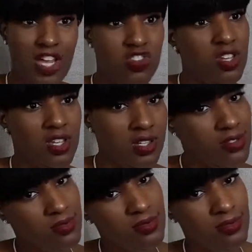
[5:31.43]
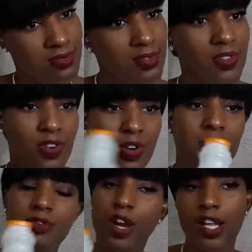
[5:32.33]
I drink it
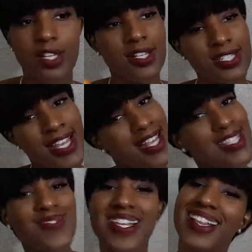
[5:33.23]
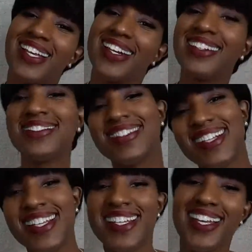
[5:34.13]
very regularly because I like to be clear
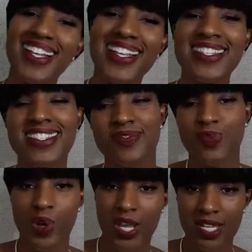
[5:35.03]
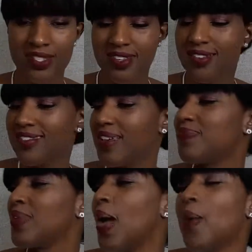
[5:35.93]
clean and clean we do not getting
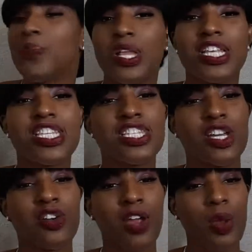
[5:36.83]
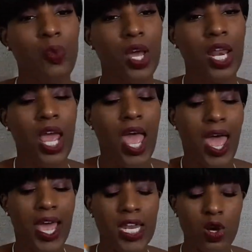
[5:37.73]
disgusting. But this is a great one.
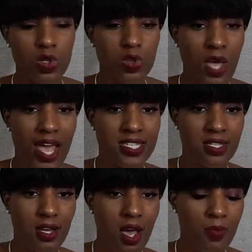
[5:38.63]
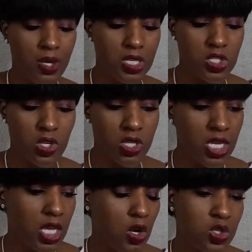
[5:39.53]
And he also has a, I'm going to insert a
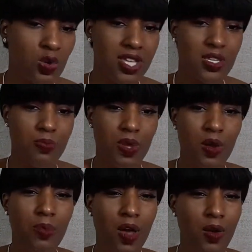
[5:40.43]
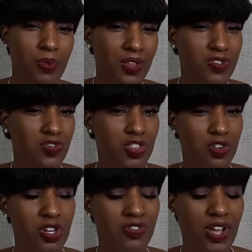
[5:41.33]
thing. He also has a bigger bottle. I believe it's for
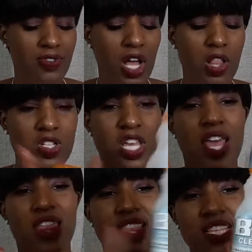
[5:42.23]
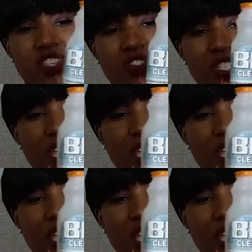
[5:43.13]
$35. This is